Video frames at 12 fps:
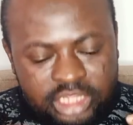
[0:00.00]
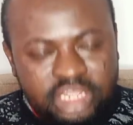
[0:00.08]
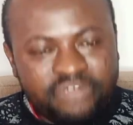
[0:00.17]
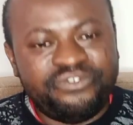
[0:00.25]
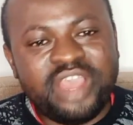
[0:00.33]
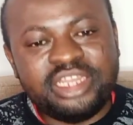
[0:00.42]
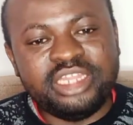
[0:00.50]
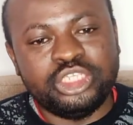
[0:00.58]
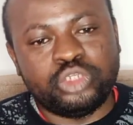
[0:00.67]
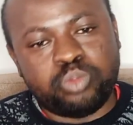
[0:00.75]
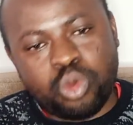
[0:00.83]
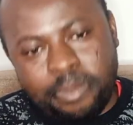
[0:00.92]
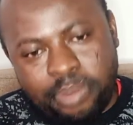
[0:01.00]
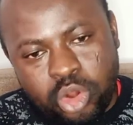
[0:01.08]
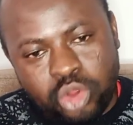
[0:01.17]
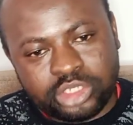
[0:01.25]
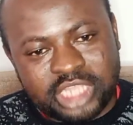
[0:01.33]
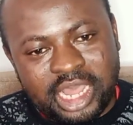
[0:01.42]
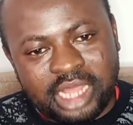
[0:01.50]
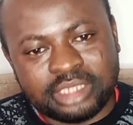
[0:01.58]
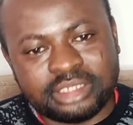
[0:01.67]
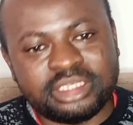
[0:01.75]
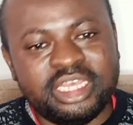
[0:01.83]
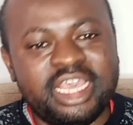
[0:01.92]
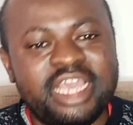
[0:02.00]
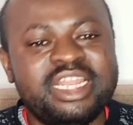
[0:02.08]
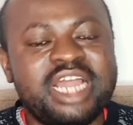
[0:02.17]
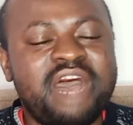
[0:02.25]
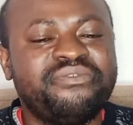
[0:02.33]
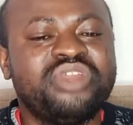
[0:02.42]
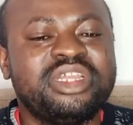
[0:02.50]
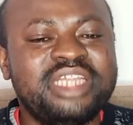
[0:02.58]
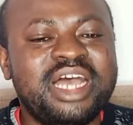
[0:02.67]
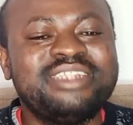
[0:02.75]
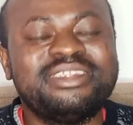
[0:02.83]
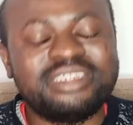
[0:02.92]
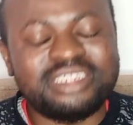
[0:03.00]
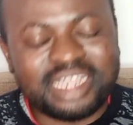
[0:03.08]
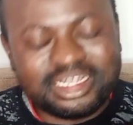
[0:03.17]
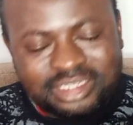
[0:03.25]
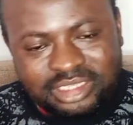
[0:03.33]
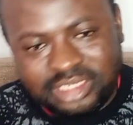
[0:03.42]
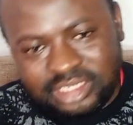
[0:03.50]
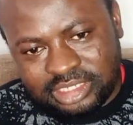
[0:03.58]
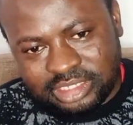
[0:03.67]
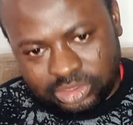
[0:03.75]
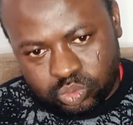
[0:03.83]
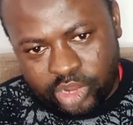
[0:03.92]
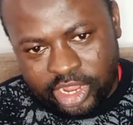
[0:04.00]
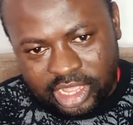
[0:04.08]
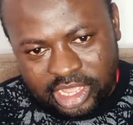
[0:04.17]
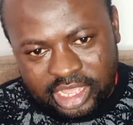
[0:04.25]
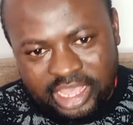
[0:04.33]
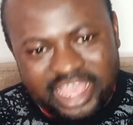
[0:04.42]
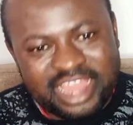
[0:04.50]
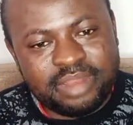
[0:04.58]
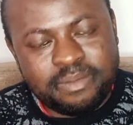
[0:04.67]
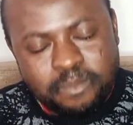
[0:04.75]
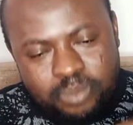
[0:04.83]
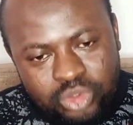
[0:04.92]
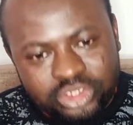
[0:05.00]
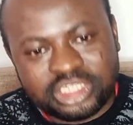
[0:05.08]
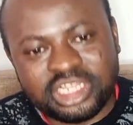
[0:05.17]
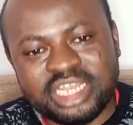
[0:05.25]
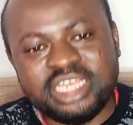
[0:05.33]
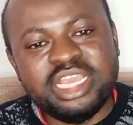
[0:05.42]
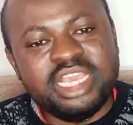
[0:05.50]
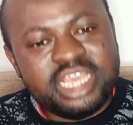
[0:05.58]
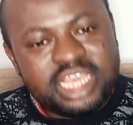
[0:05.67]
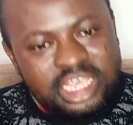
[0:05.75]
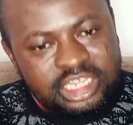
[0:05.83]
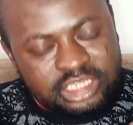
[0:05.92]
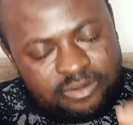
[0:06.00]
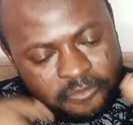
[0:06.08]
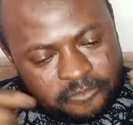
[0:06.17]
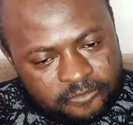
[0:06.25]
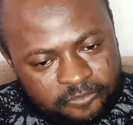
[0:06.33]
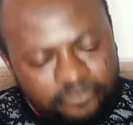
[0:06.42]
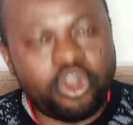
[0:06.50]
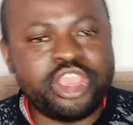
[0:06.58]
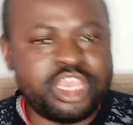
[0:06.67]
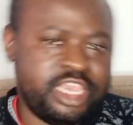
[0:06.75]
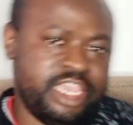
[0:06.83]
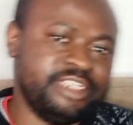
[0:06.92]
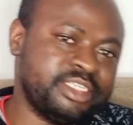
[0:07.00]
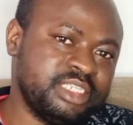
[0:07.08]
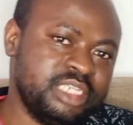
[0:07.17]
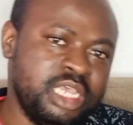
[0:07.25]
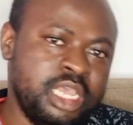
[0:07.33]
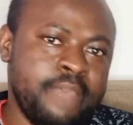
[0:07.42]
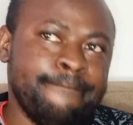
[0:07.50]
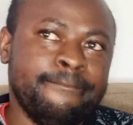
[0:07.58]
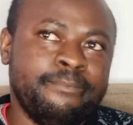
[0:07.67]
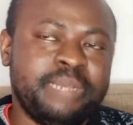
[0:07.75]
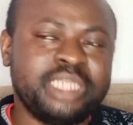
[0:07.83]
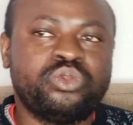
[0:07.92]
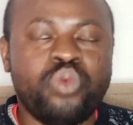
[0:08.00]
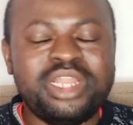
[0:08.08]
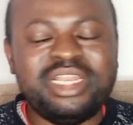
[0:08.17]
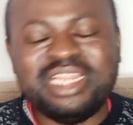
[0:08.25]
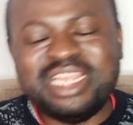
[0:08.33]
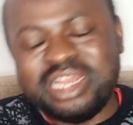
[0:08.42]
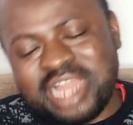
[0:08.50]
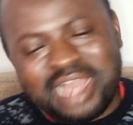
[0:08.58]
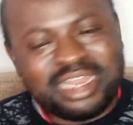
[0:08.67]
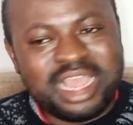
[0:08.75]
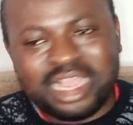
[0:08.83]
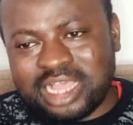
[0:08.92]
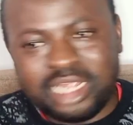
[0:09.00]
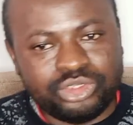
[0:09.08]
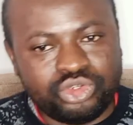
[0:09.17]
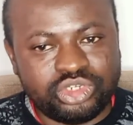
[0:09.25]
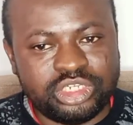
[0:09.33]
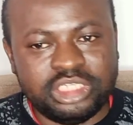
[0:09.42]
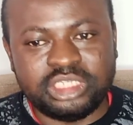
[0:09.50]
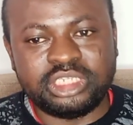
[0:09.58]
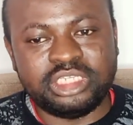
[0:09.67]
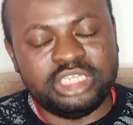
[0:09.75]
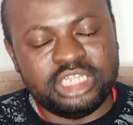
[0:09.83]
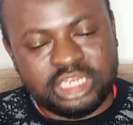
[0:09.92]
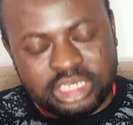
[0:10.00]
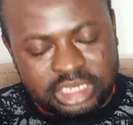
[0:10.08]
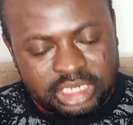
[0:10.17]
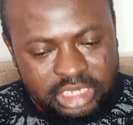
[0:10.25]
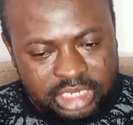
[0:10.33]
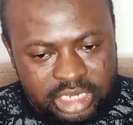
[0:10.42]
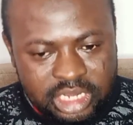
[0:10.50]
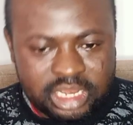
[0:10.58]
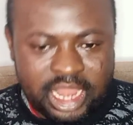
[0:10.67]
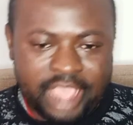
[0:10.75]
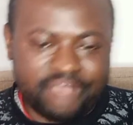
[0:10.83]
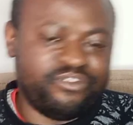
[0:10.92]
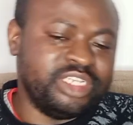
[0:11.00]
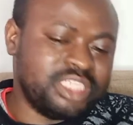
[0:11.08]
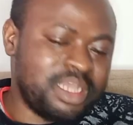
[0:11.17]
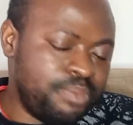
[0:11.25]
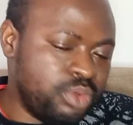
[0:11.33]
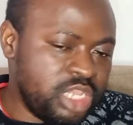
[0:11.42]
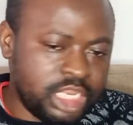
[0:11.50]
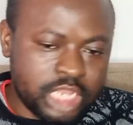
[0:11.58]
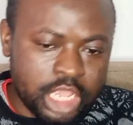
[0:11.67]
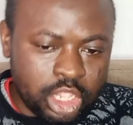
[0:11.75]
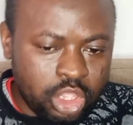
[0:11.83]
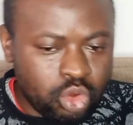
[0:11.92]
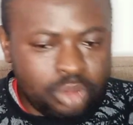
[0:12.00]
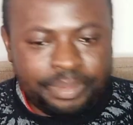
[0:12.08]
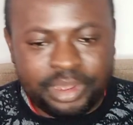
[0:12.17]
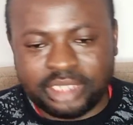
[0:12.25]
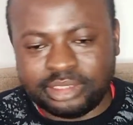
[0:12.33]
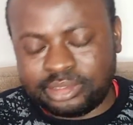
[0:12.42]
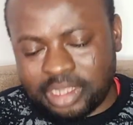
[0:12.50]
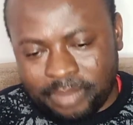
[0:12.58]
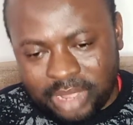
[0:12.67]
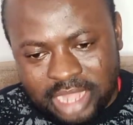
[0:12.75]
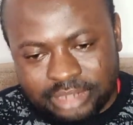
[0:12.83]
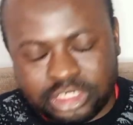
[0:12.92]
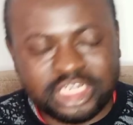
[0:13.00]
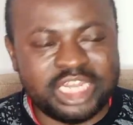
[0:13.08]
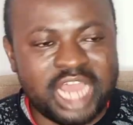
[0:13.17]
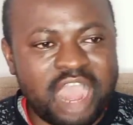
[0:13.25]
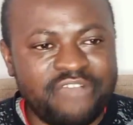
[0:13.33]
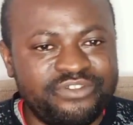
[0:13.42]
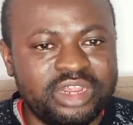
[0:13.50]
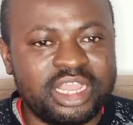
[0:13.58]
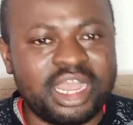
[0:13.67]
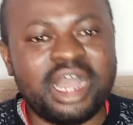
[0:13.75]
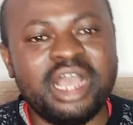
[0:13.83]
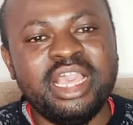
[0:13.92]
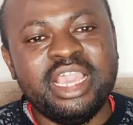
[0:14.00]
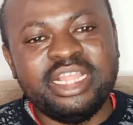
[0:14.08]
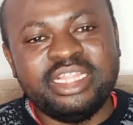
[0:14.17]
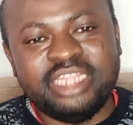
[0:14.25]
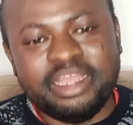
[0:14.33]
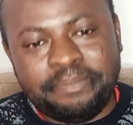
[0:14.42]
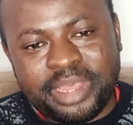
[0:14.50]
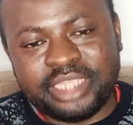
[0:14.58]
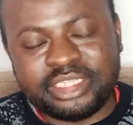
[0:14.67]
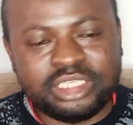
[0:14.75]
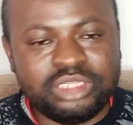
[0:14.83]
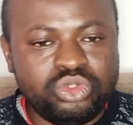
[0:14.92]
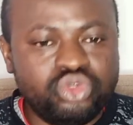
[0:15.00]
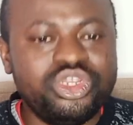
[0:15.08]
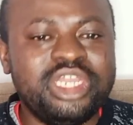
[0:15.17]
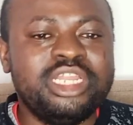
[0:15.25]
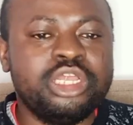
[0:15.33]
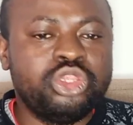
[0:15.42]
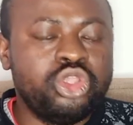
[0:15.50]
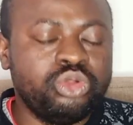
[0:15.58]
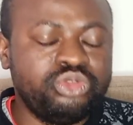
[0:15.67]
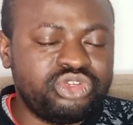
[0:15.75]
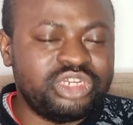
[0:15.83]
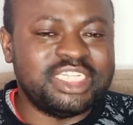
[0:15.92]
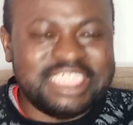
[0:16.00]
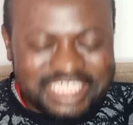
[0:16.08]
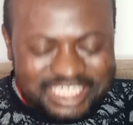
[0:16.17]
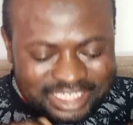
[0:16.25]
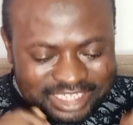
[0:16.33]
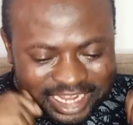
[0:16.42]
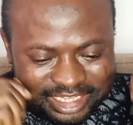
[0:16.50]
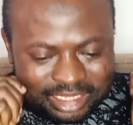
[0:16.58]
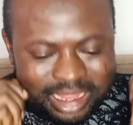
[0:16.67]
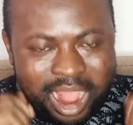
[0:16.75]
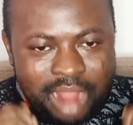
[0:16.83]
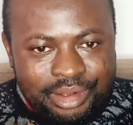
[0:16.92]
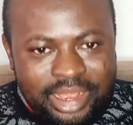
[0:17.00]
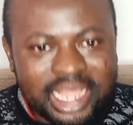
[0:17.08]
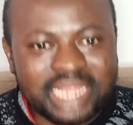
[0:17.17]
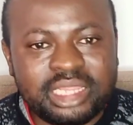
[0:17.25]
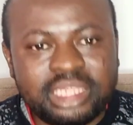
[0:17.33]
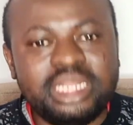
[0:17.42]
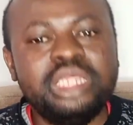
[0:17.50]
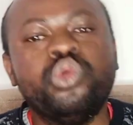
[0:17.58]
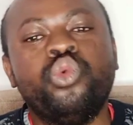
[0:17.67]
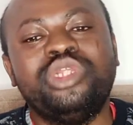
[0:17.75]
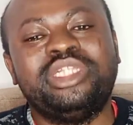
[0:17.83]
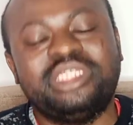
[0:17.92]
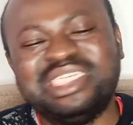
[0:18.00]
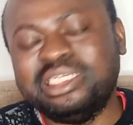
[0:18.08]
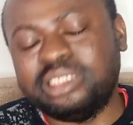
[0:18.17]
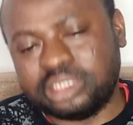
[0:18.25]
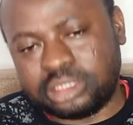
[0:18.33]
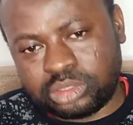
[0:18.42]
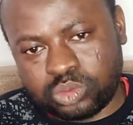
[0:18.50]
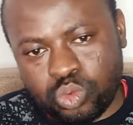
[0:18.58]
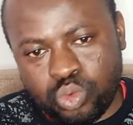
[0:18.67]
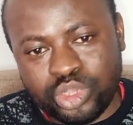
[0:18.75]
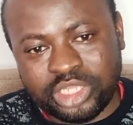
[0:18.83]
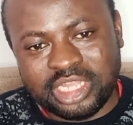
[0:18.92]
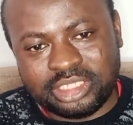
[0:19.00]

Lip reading: defend his proposals, and after that start thesis work, and mostly is 4 years. But when in other countries, in like for example in the Europe and some country in Africa, the person doing the doctorate start directly with thesis, with